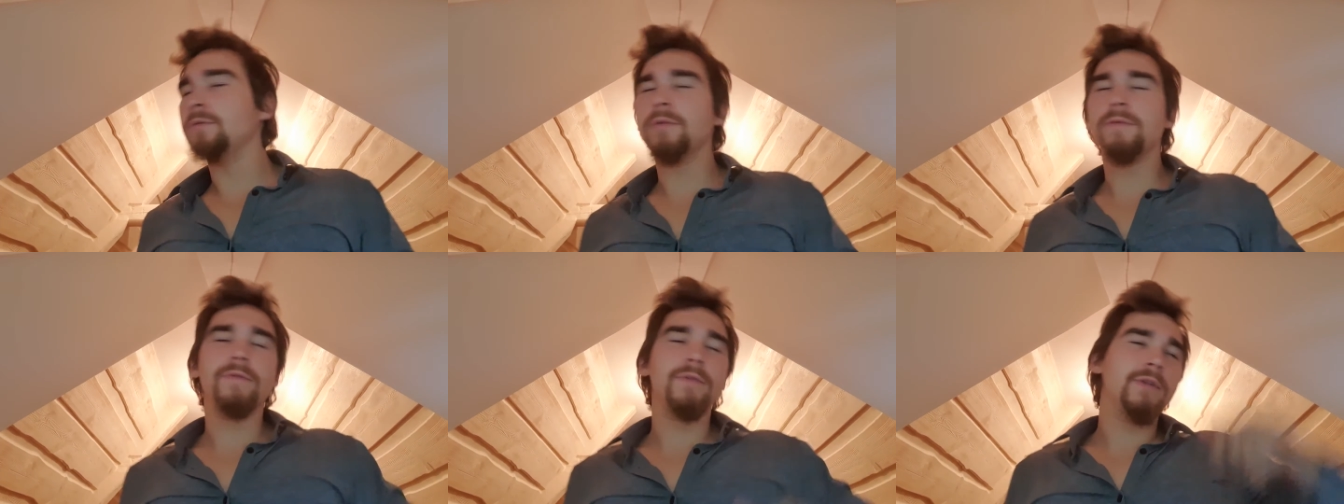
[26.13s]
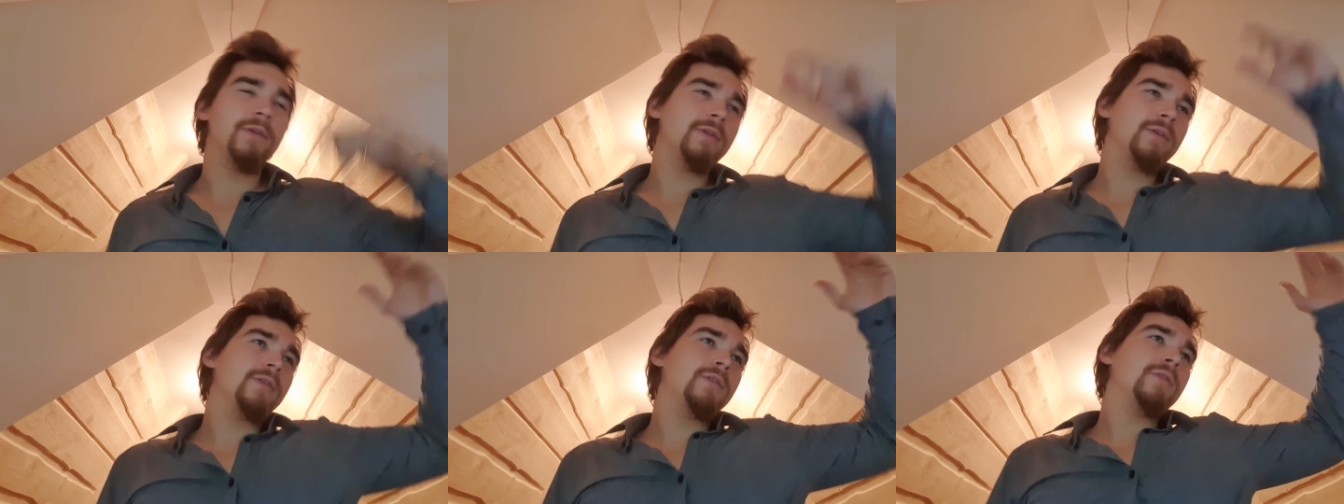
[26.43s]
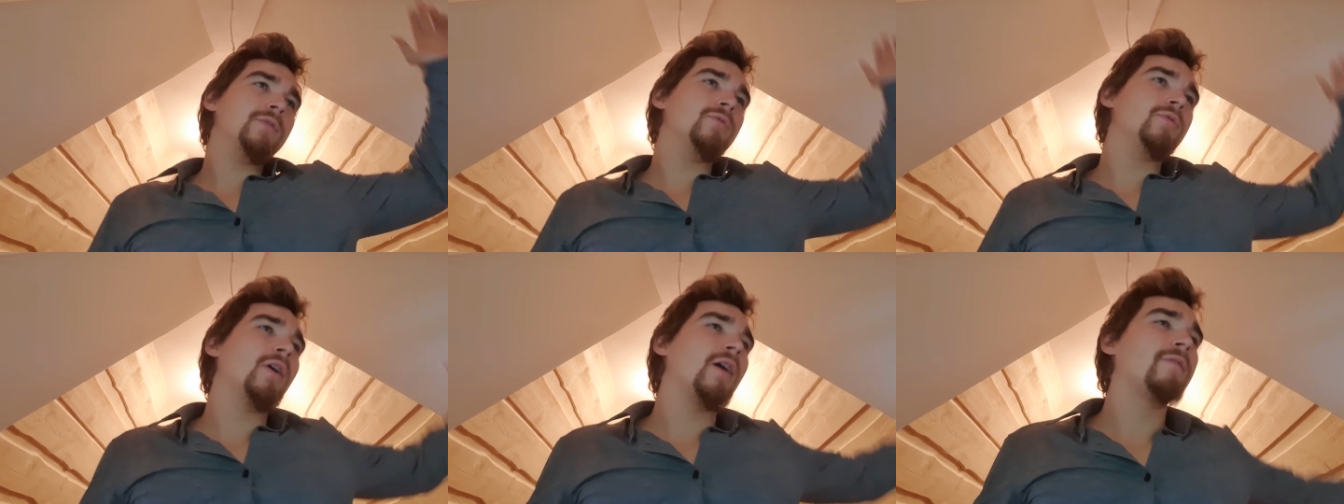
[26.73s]
with
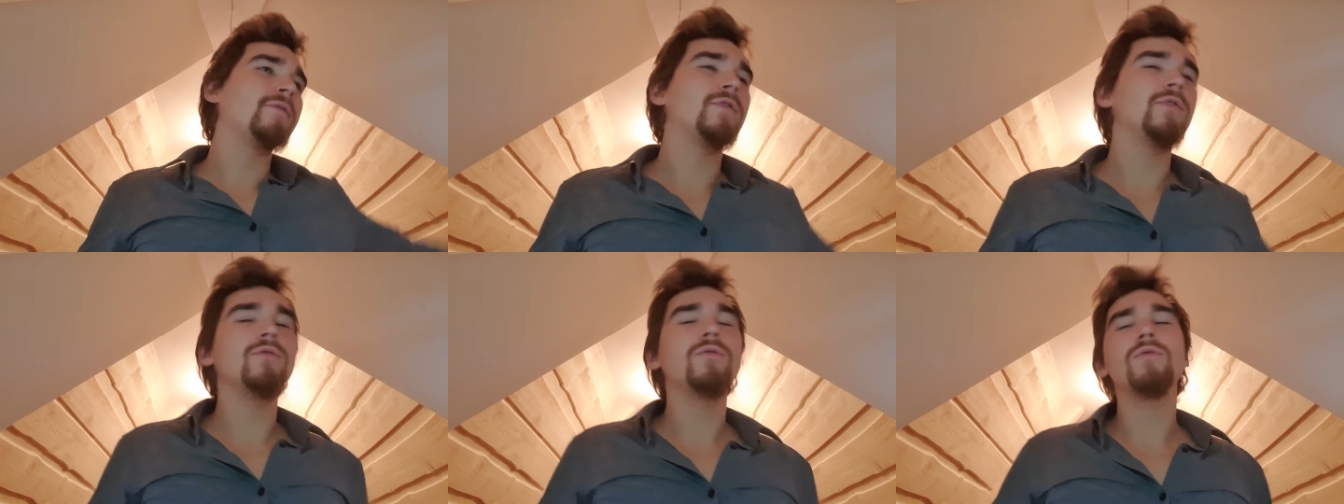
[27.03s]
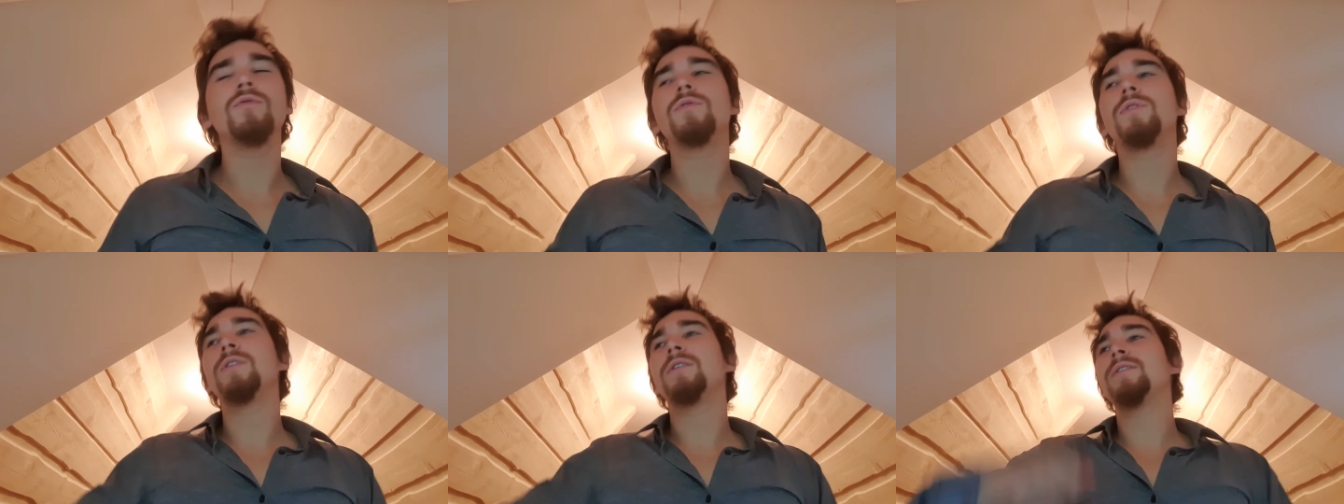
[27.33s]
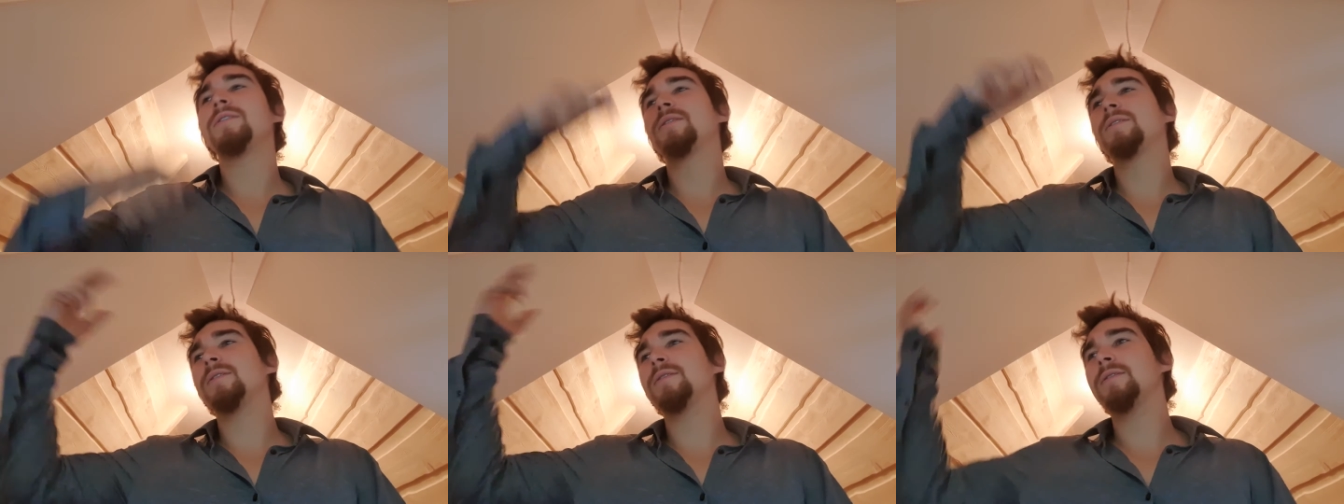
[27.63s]
this, you have to do
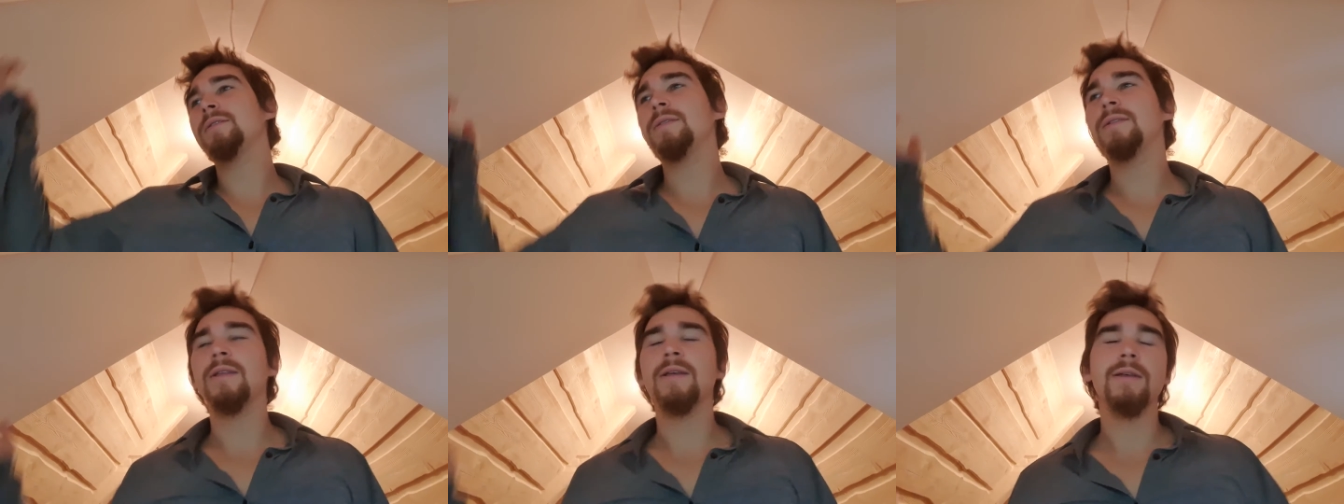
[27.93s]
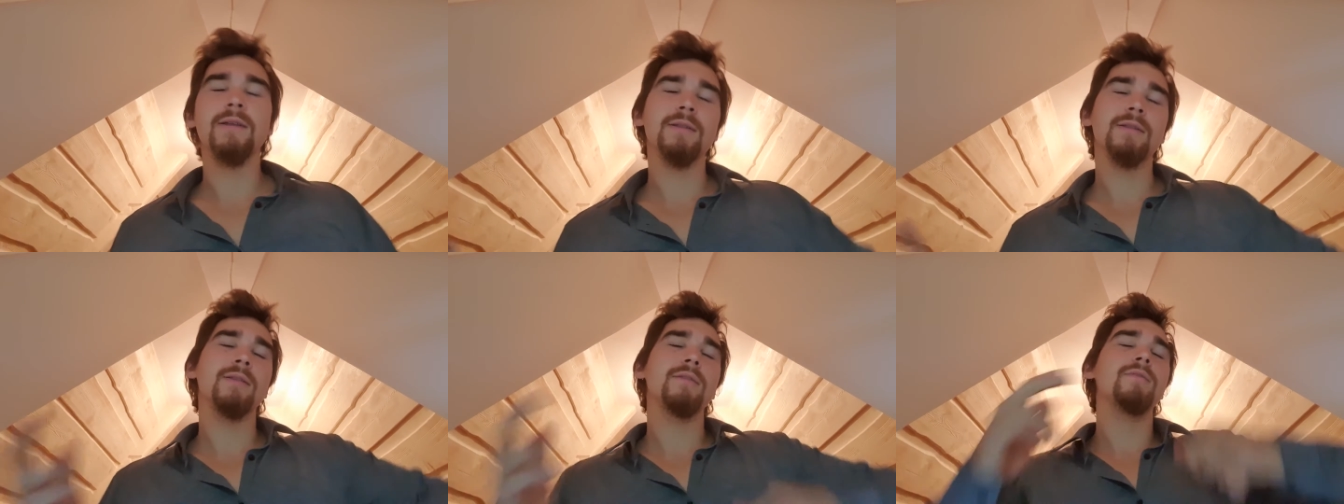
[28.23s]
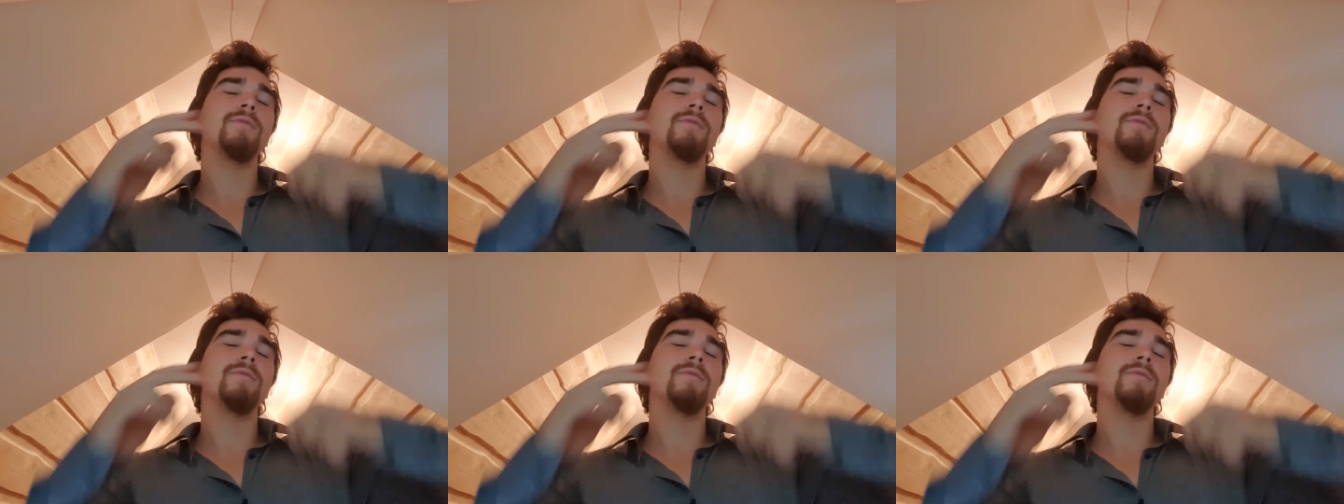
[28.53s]
this and that,